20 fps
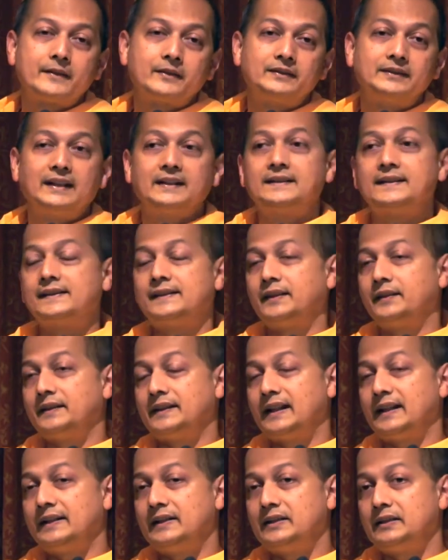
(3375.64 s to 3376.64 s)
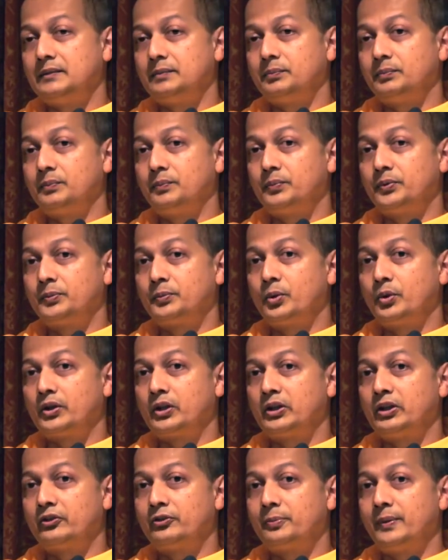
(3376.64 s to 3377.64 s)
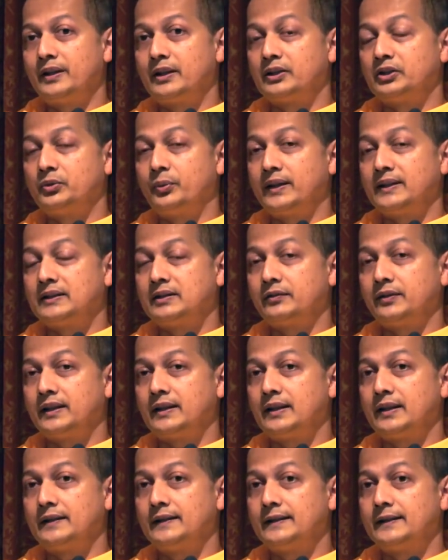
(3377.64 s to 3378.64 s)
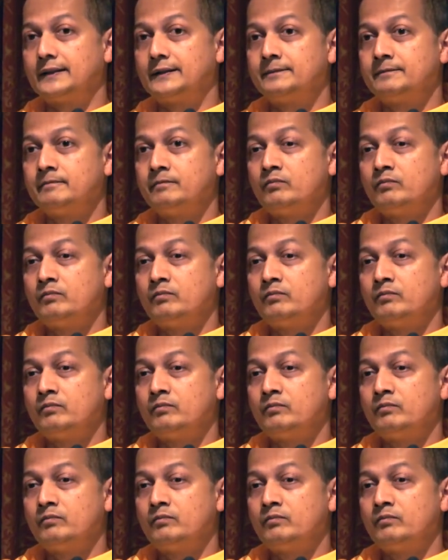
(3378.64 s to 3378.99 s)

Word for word: So that is the reality spoken of by Advaita Vedanta.